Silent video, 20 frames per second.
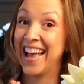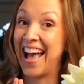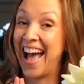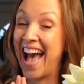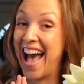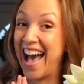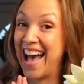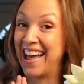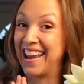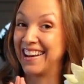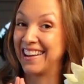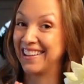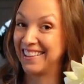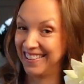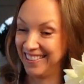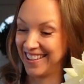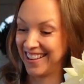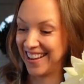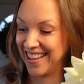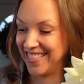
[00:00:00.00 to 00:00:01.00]
And
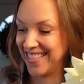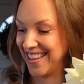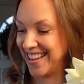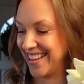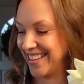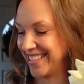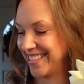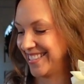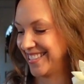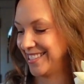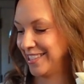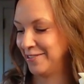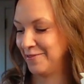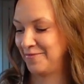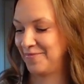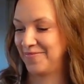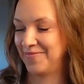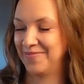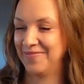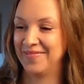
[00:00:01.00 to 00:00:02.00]
look at this.
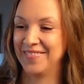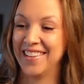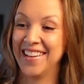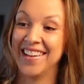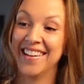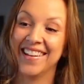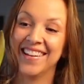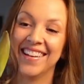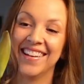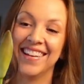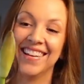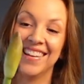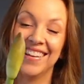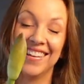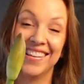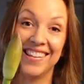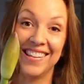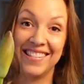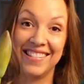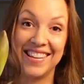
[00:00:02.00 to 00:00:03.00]

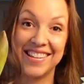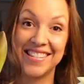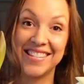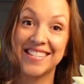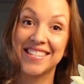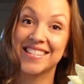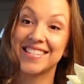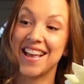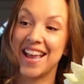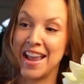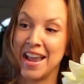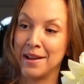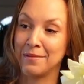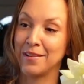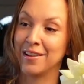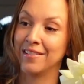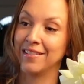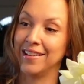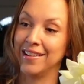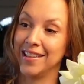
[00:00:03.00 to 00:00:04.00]
This is the
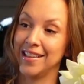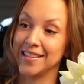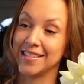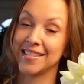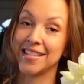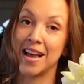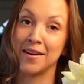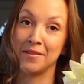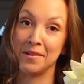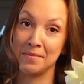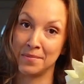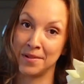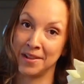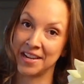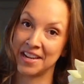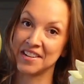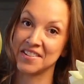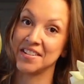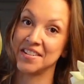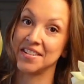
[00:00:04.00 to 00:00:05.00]
amaryllis that we
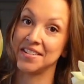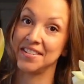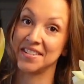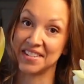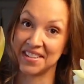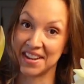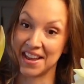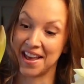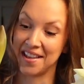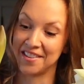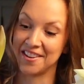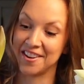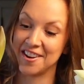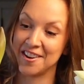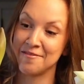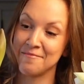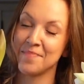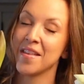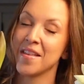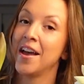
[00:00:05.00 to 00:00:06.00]
planted
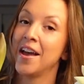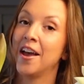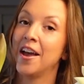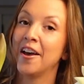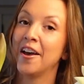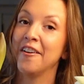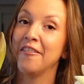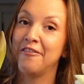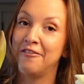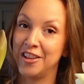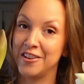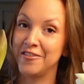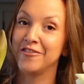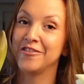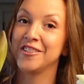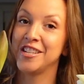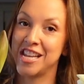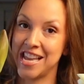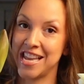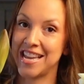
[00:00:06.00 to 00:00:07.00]
together
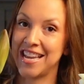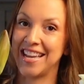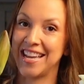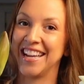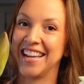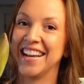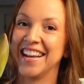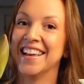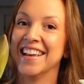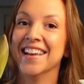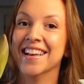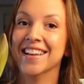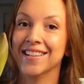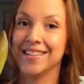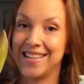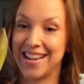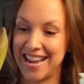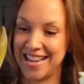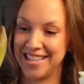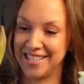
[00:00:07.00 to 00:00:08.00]
15
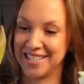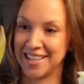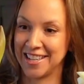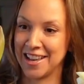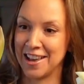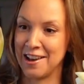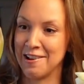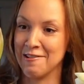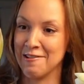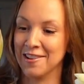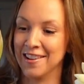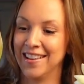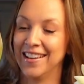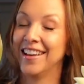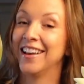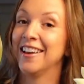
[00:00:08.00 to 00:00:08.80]
days ago.